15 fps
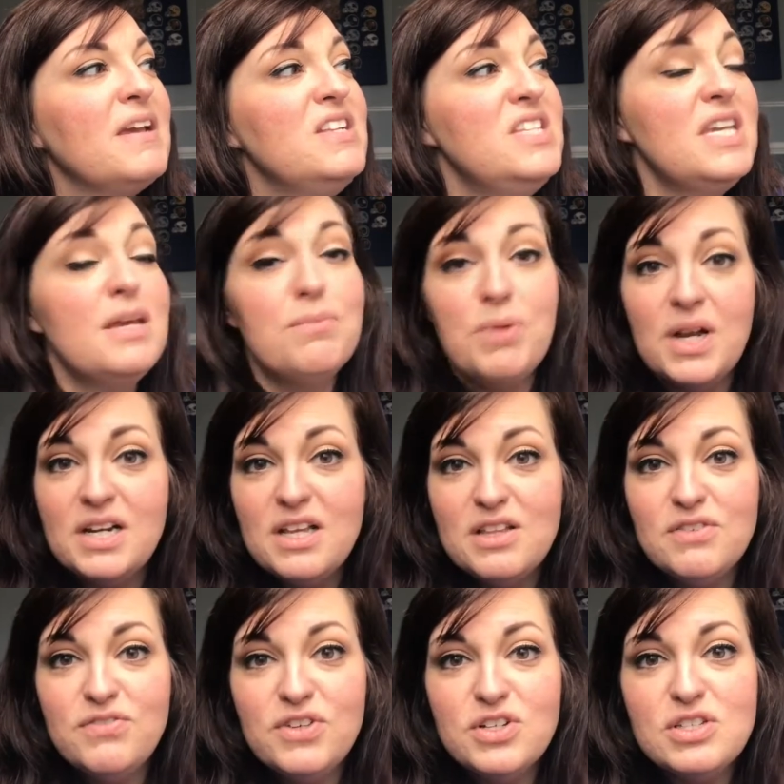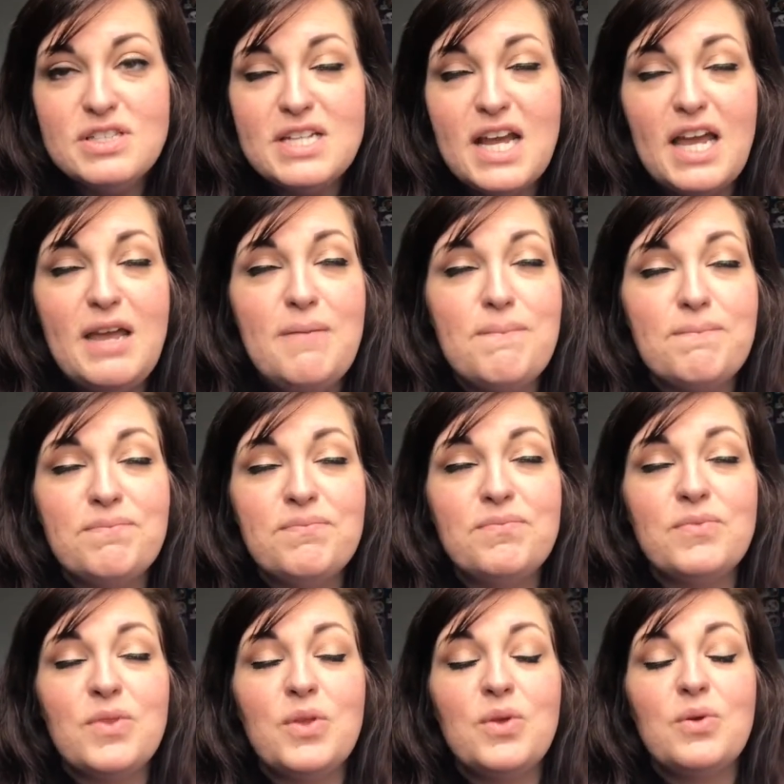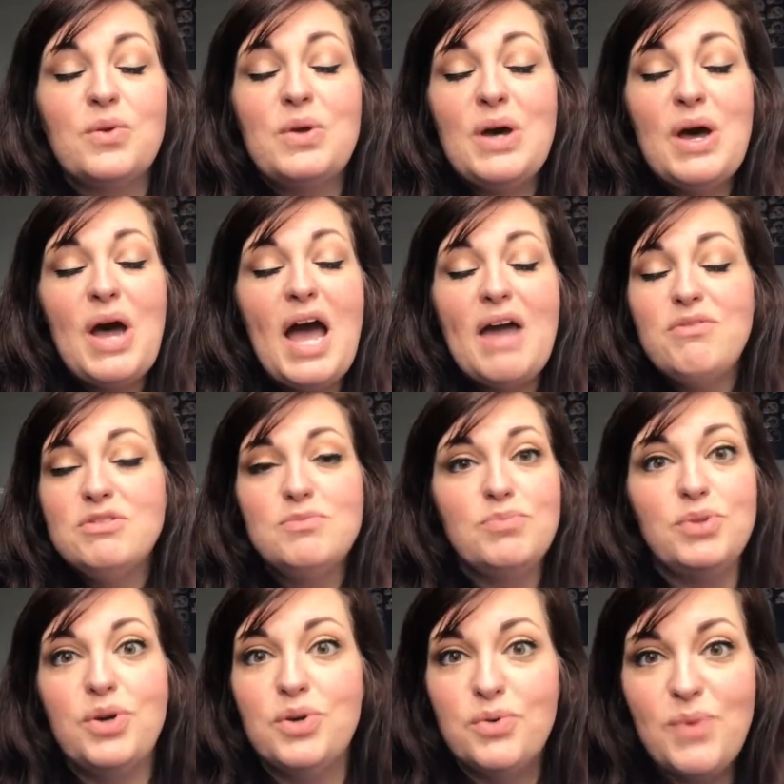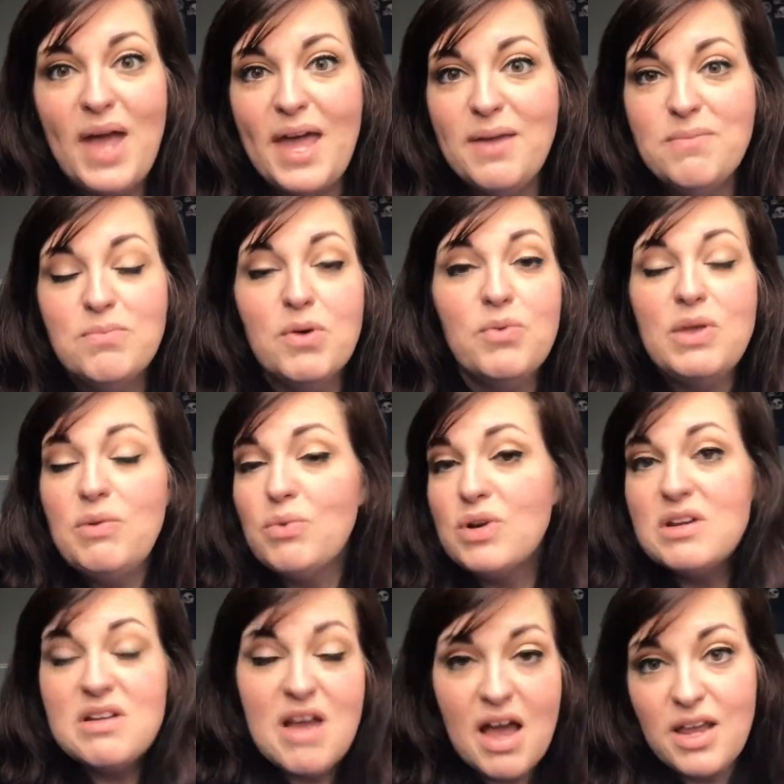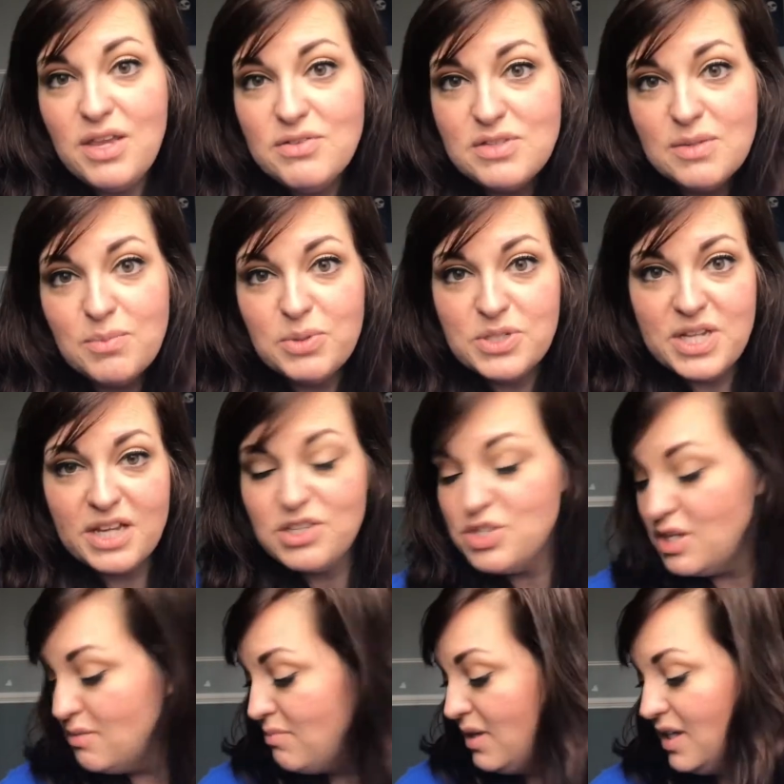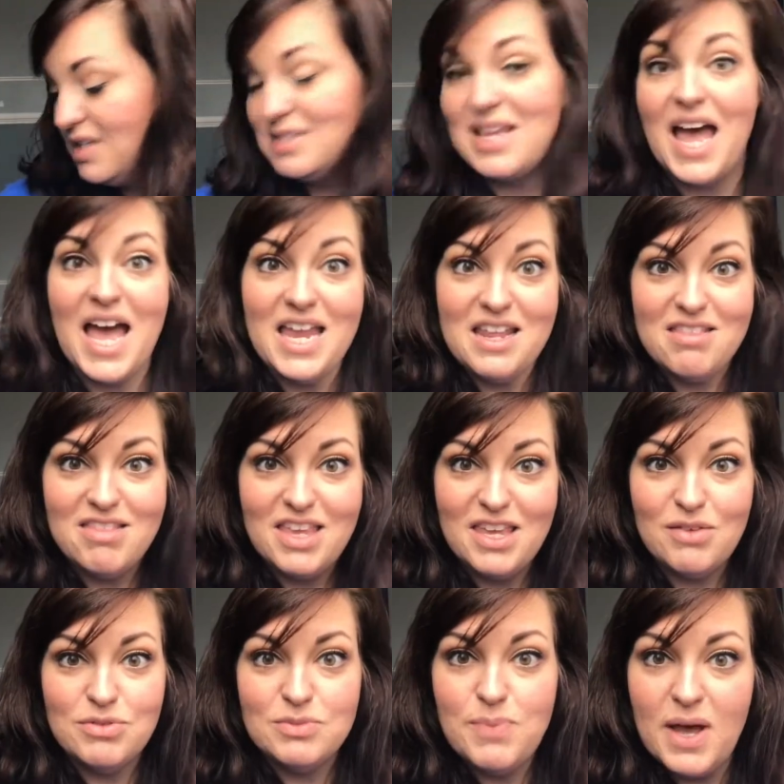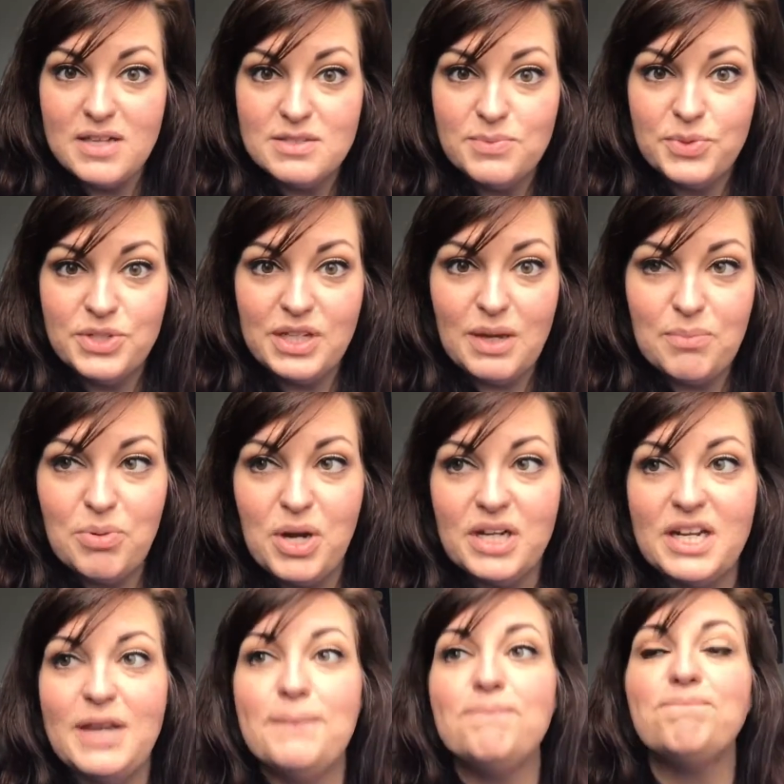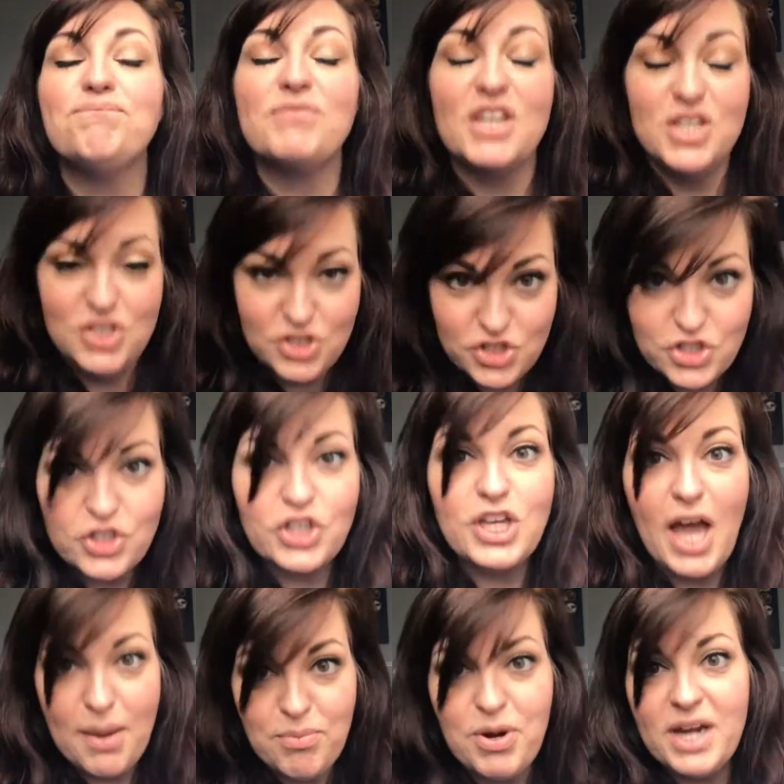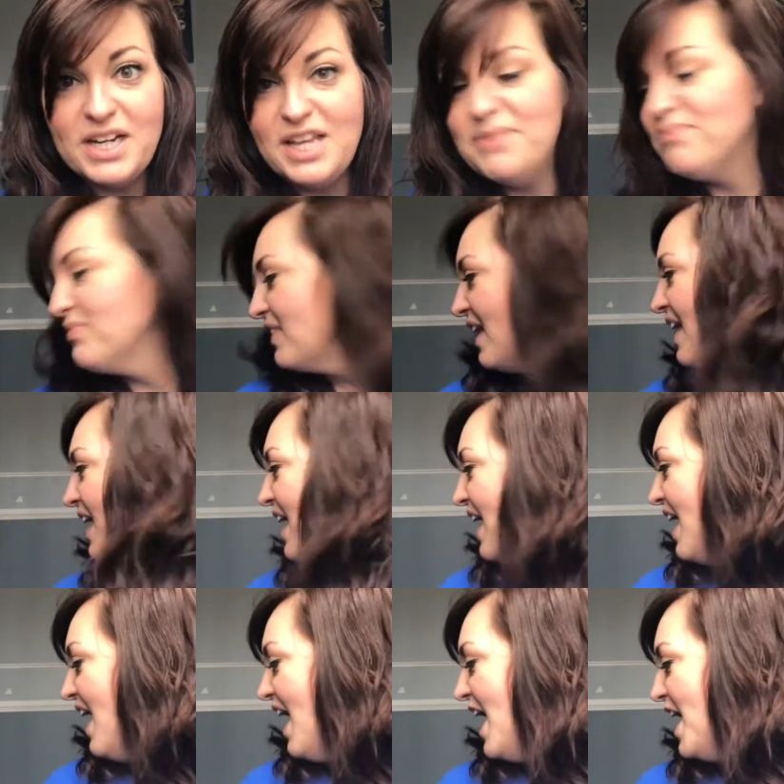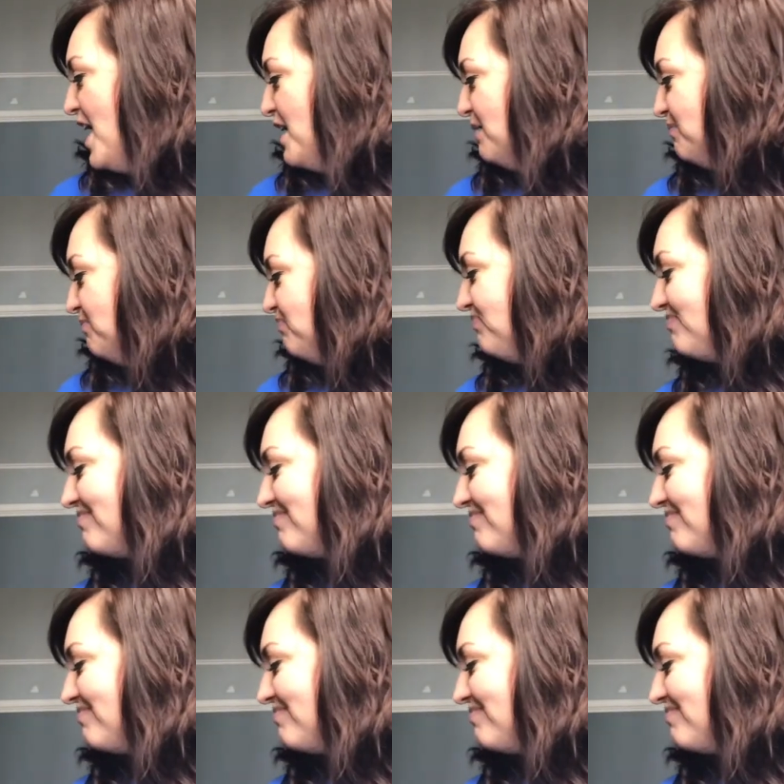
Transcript: to get pregnant the first time, I was blown away, but we were not using protection because I didn't think it was possible to get pregnant. Got pregnant. Um,